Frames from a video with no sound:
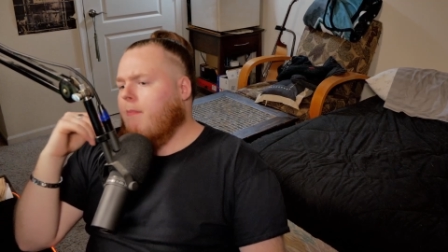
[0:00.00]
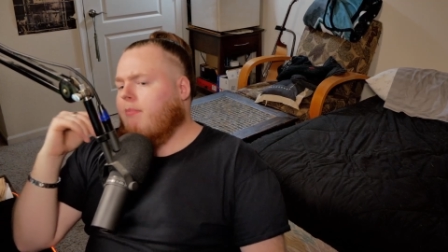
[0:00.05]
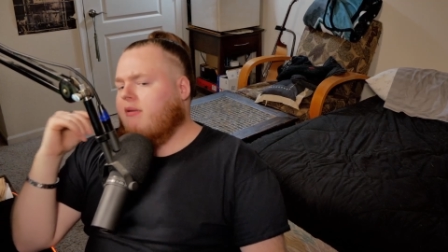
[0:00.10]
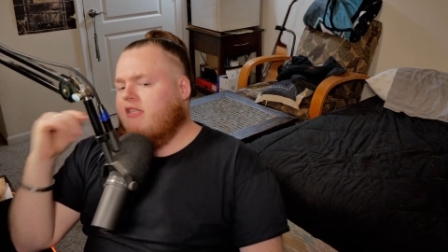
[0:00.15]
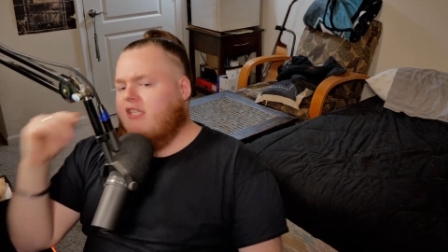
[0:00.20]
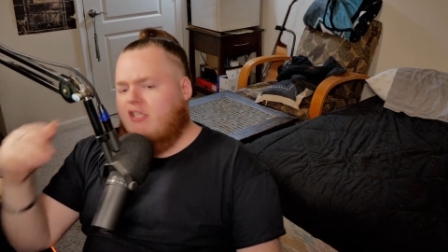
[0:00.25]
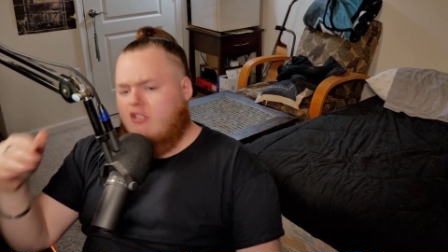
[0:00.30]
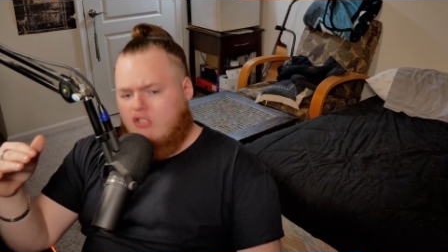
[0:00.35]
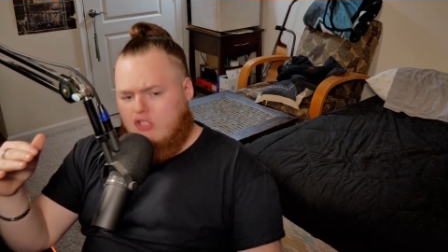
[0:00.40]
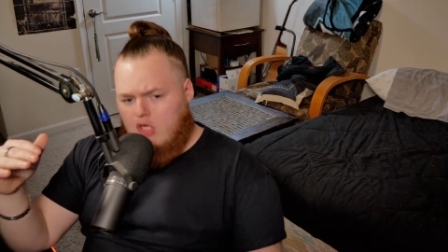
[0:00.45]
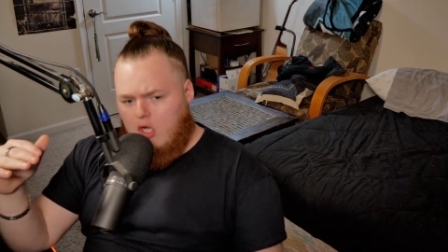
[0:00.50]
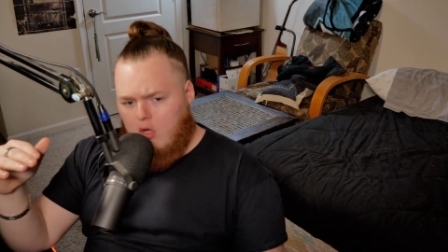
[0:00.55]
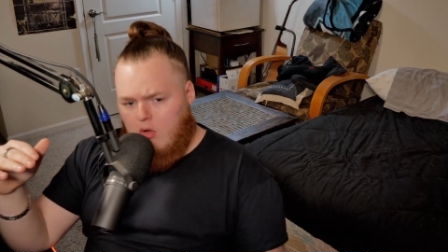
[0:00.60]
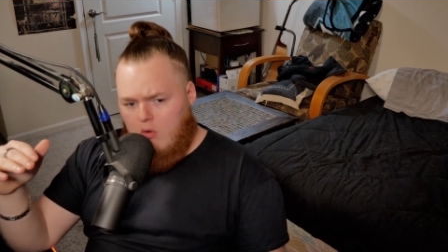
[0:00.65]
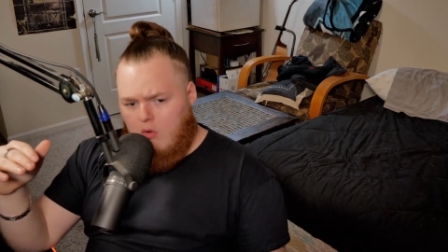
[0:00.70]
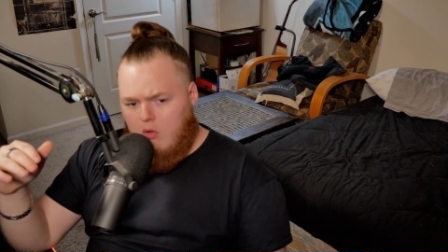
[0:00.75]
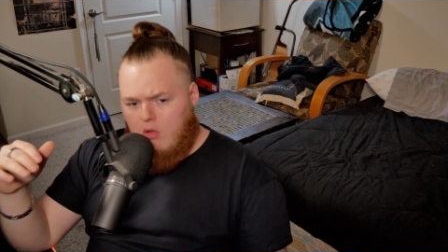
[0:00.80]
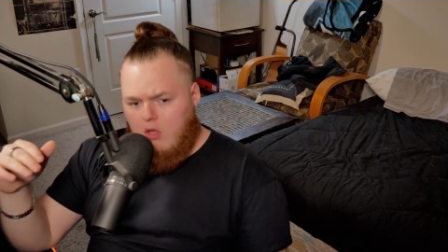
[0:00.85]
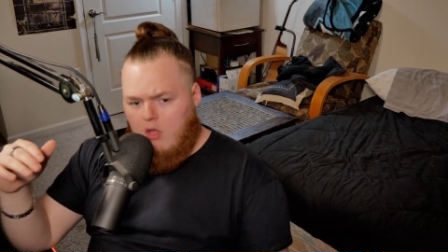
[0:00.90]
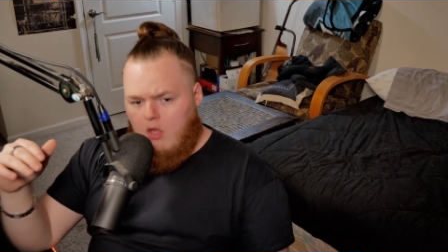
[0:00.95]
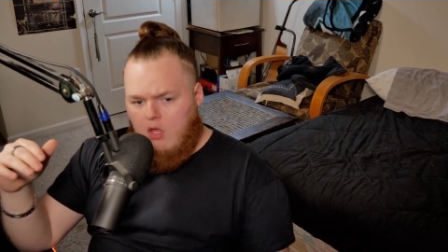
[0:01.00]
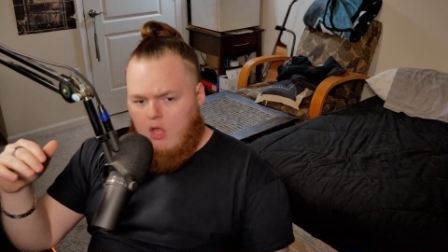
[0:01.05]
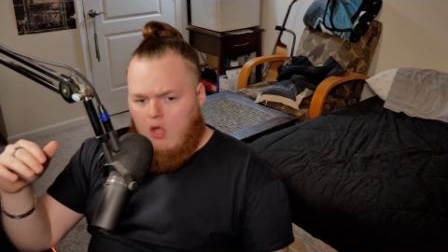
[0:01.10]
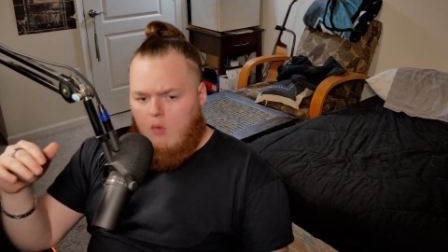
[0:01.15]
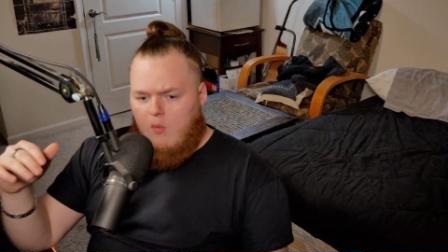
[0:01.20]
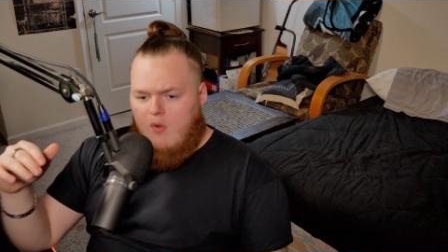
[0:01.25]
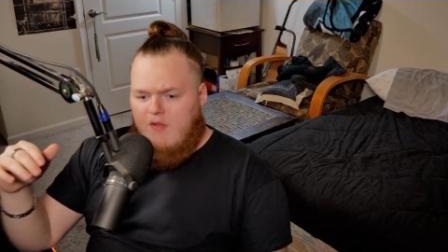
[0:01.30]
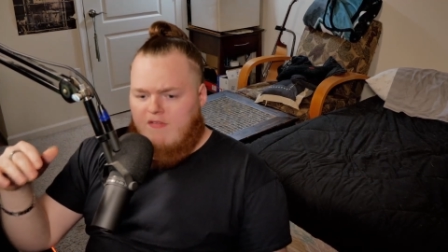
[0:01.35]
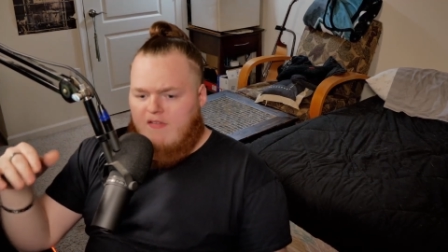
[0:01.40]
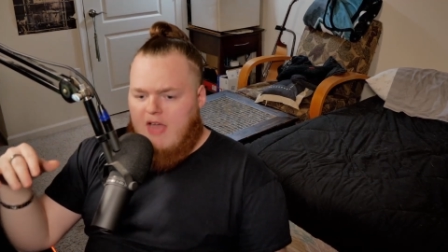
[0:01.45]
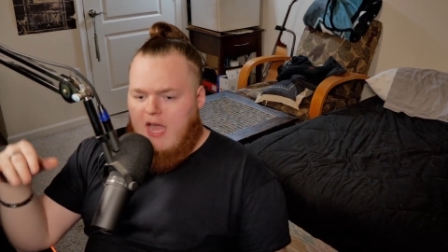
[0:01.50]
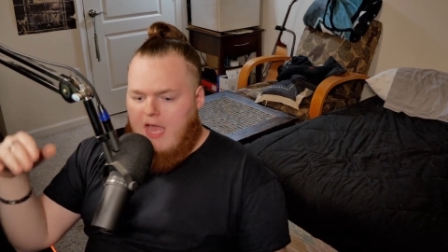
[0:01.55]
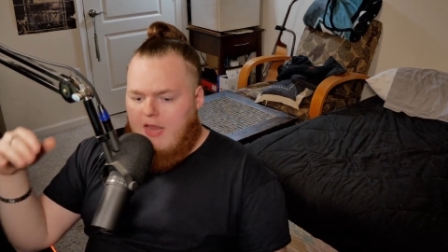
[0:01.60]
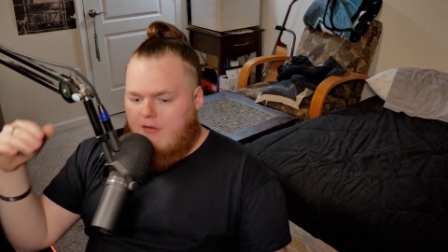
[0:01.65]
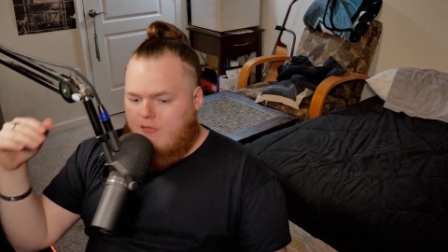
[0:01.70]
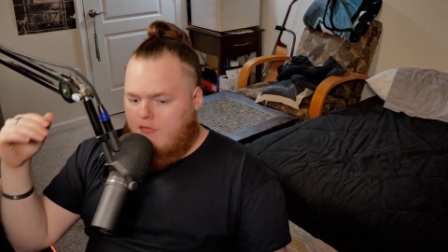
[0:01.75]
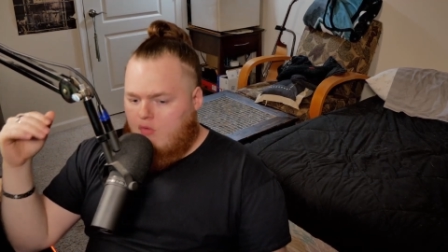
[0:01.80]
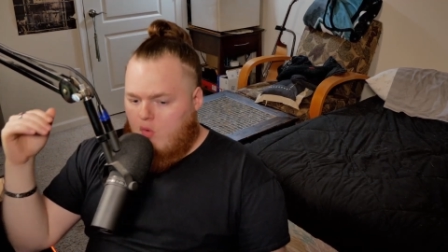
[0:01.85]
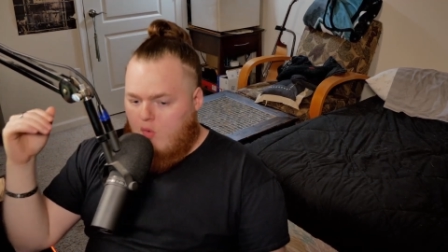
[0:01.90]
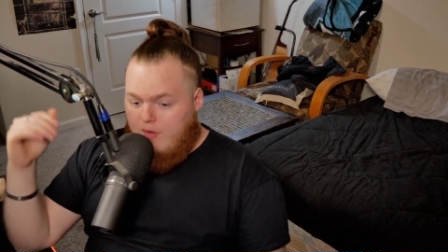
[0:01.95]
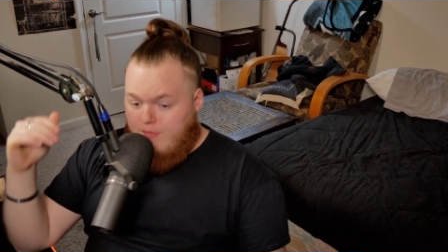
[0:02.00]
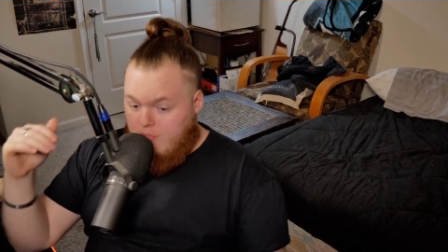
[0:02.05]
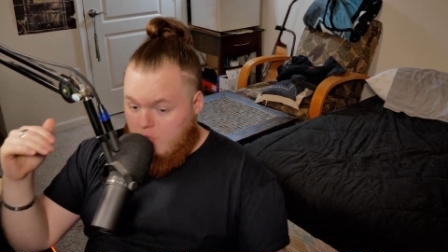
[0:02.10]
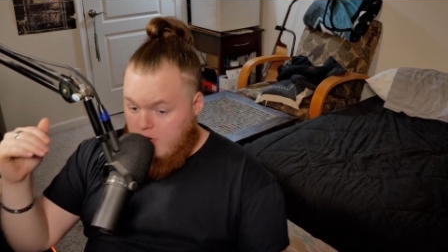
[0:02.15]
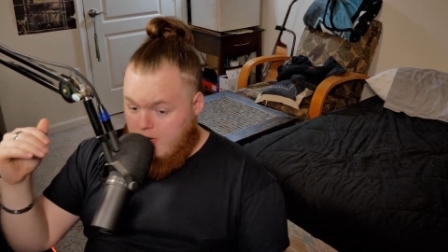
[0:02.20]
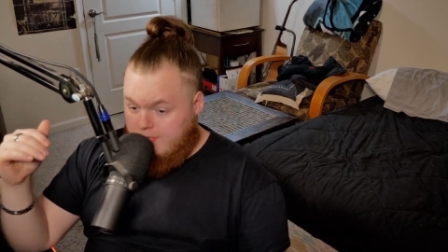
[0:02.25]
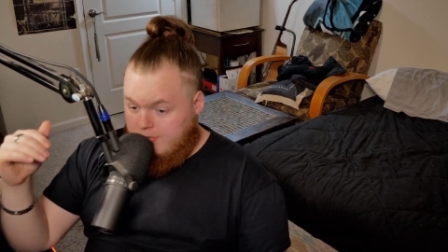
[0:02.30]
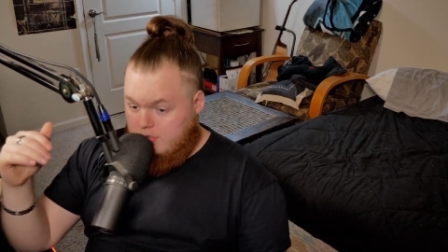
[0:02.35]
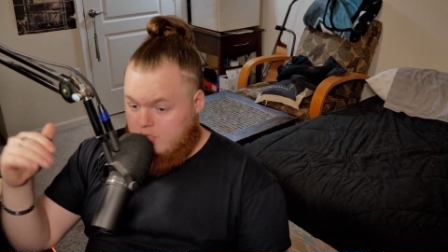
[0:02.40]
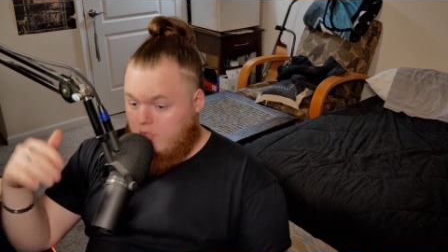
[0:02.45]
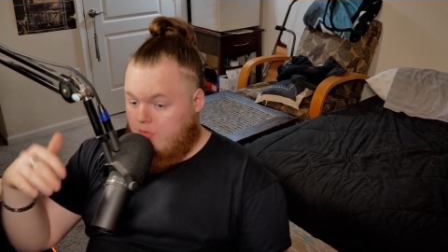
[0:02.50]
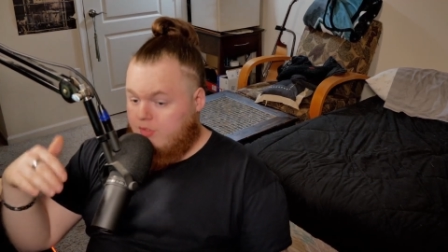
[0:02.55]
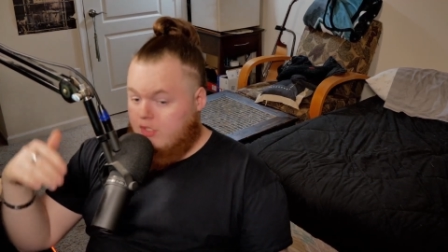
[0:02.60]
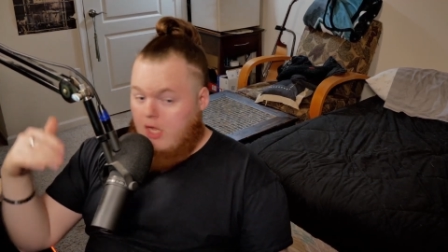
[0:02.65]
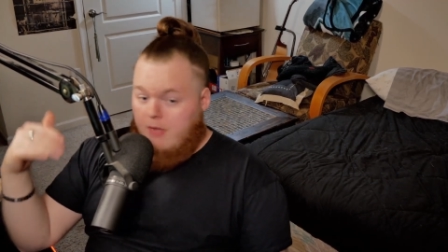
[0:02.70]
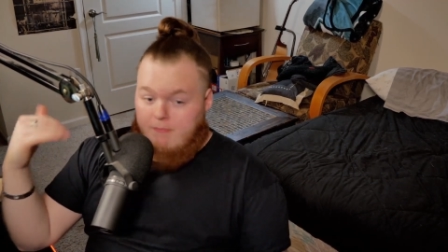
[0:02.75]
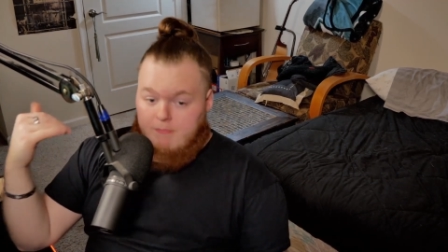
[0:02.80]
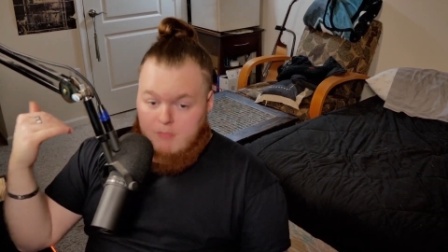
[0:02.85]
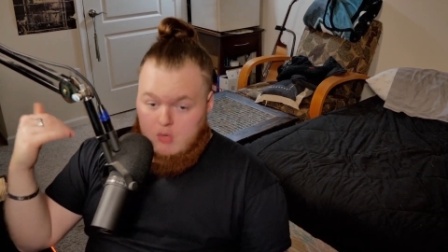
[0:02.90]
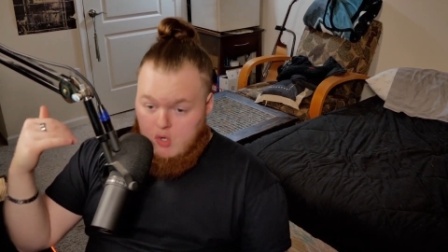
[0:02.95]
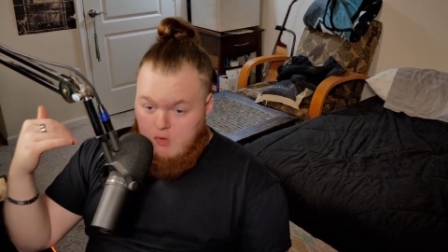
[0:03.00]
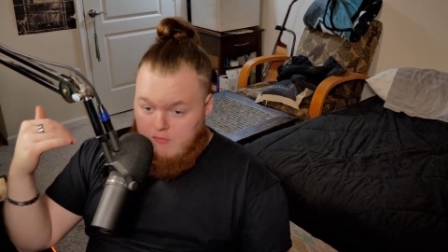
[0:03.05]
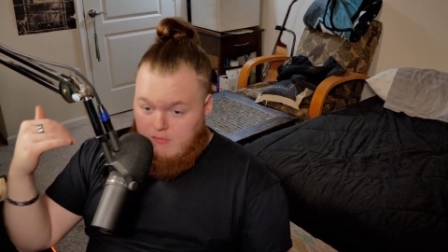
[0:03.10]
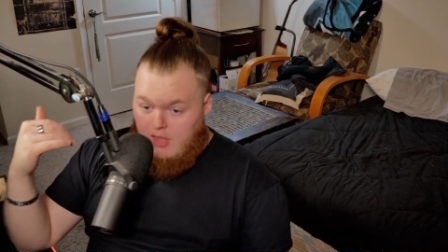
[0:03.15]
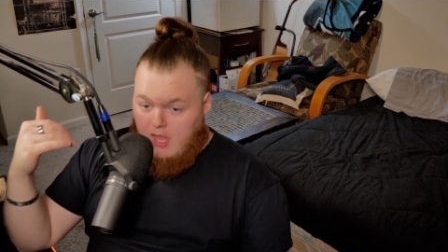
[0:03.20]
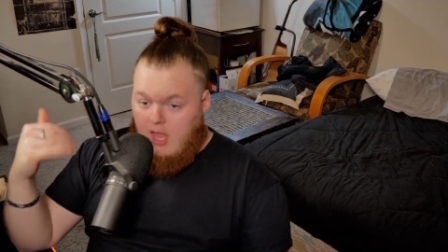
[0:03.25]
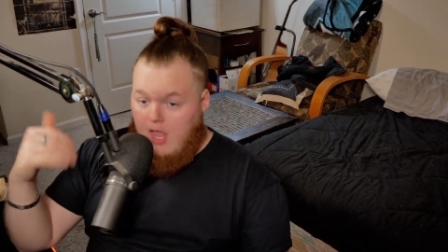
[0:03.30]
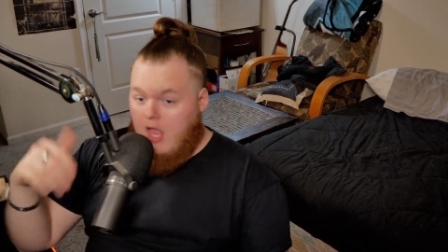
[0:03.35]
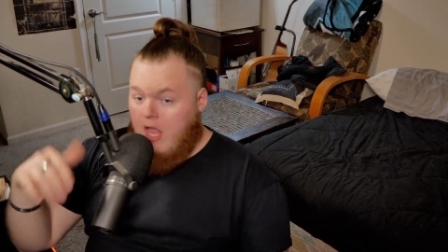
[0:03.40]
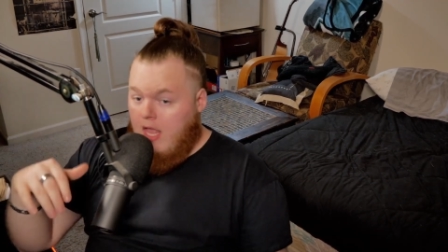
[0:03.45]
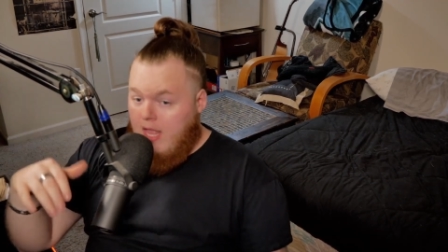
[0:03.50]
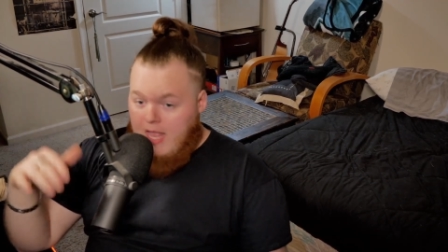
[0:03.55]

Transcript: But this show, we've gotten 24 episodes, a movie,